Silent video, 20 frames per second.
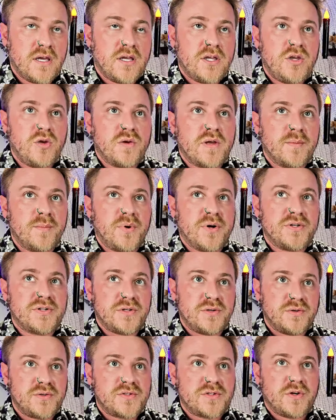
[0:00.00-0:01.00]
You can
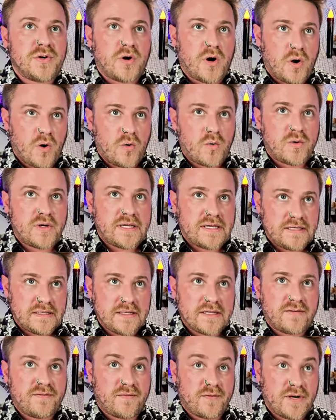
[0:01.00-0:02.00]
produce your own
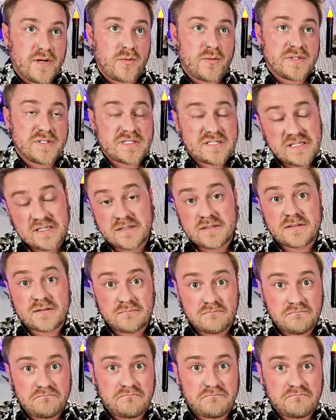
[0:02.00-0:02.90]
healing frequencies.